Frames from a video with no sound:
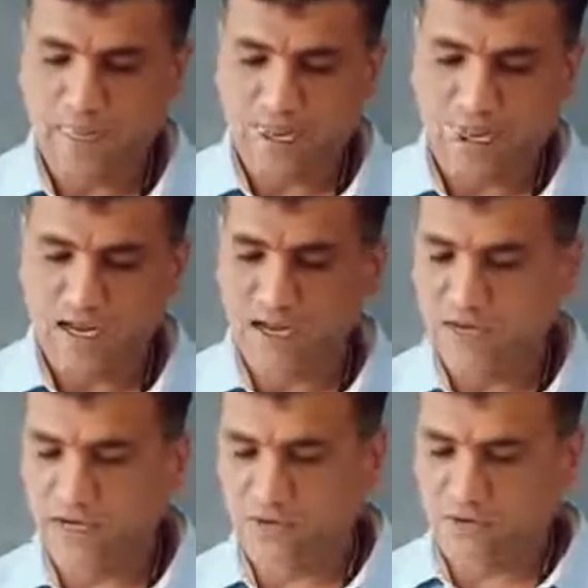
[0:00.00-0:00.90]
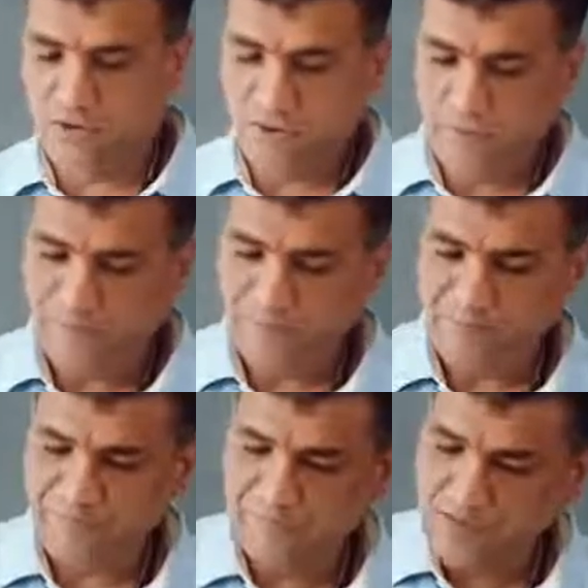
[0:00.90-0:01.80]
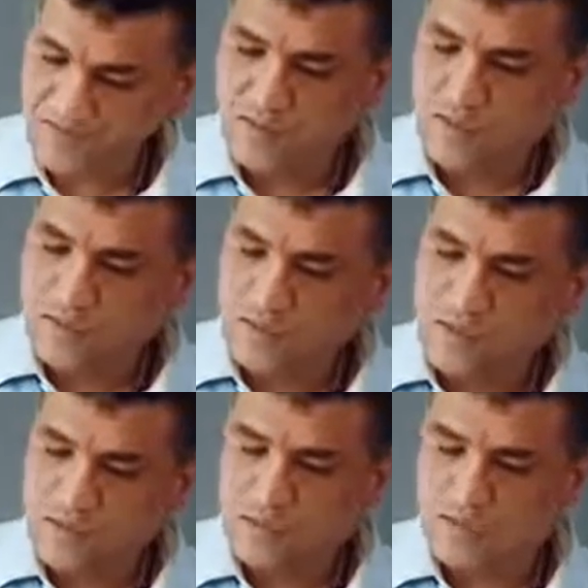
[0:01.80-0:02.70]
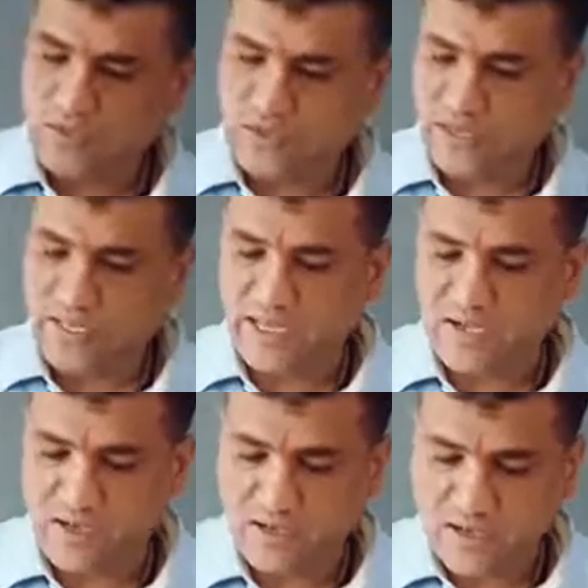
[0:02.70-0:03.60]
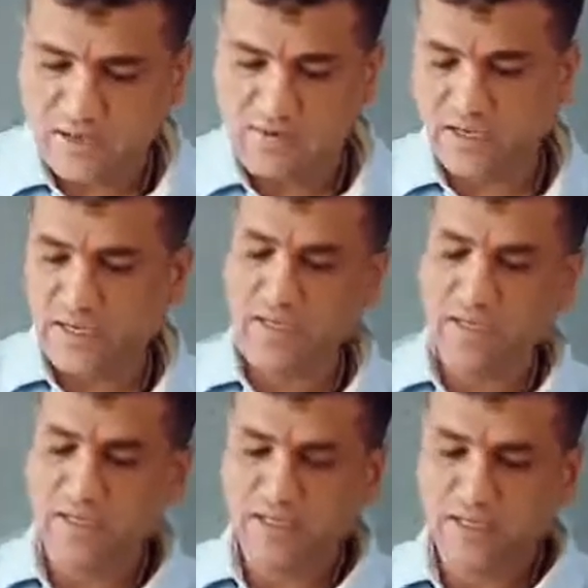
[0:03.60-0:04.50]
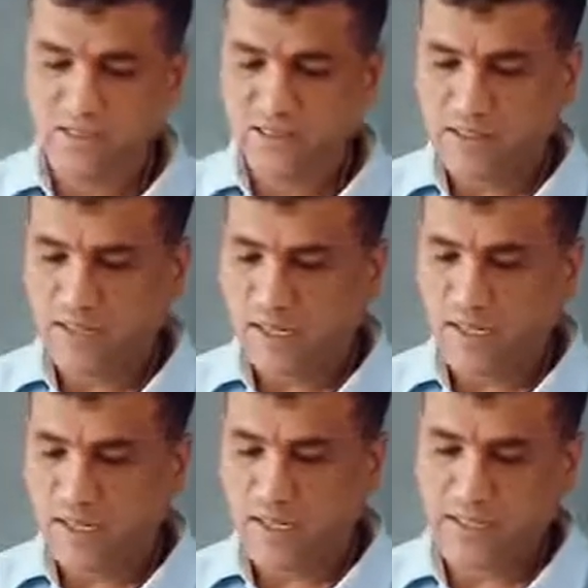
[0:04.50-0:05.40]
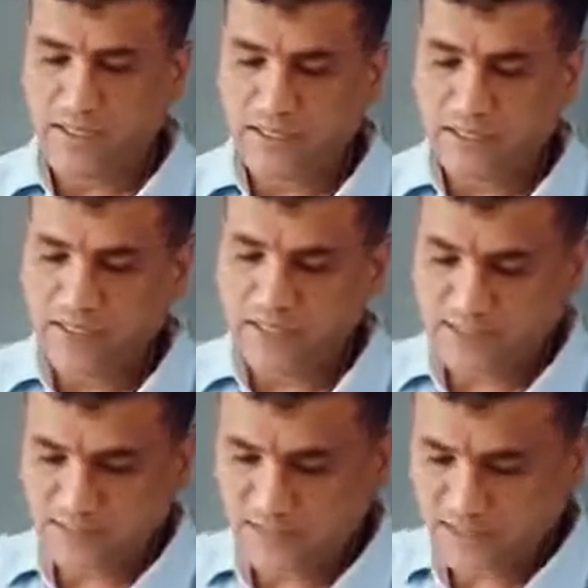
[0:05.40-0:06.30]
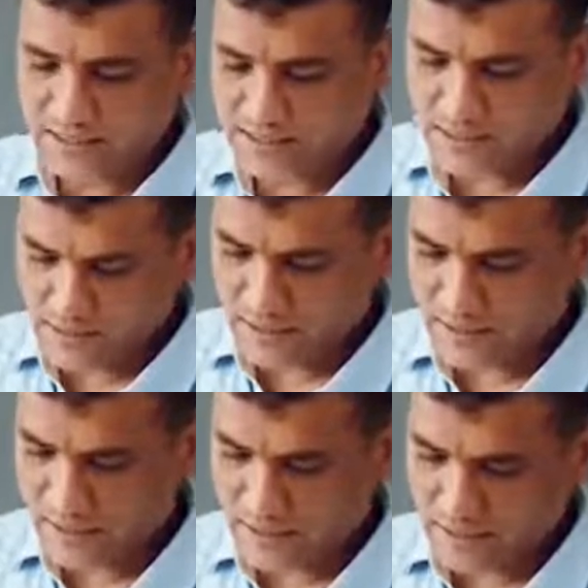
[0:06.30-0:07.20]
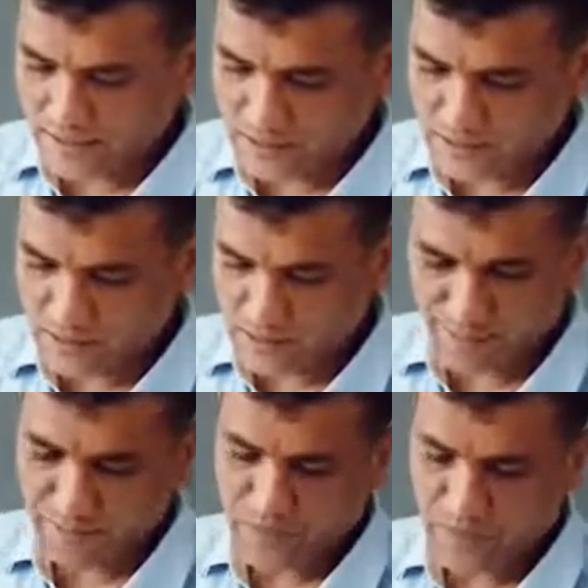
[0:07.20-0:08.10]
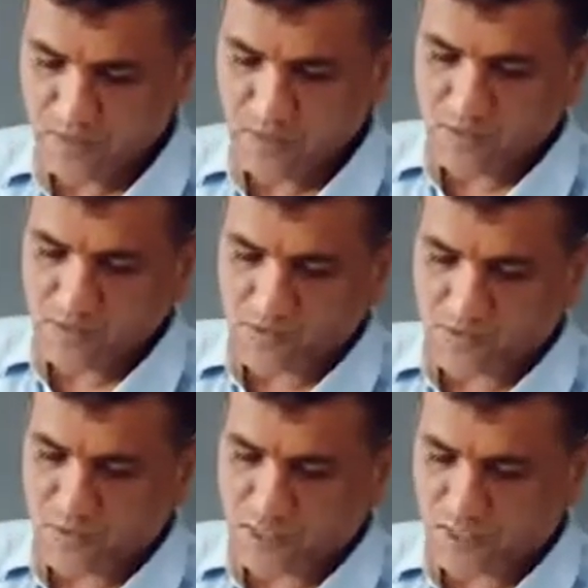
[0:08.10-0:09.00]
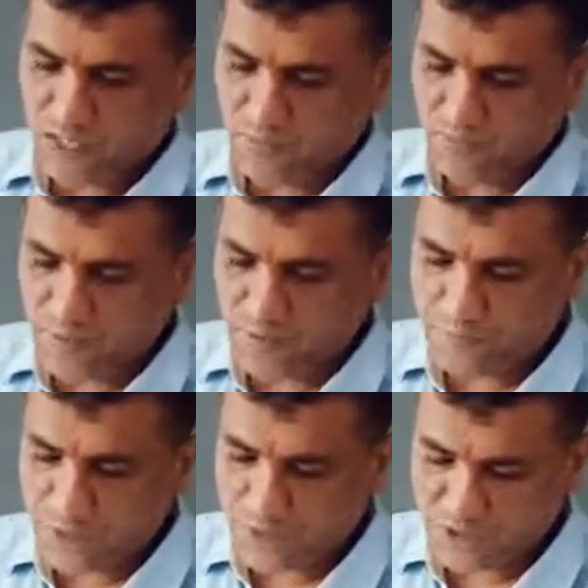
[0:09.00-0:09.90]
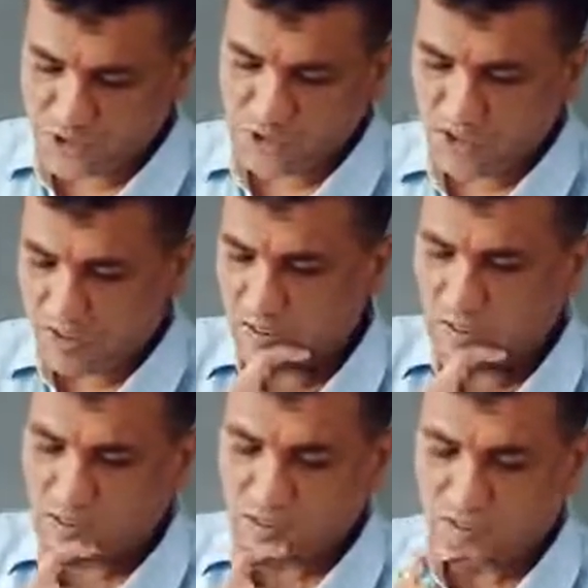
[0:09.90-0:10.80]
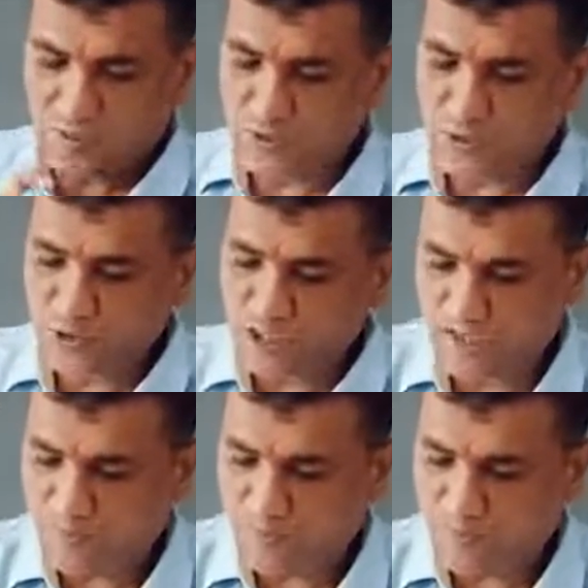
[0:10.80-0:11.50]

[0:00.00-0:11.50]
already you know, so they are not having any antigens. Next, 45th question, substitution of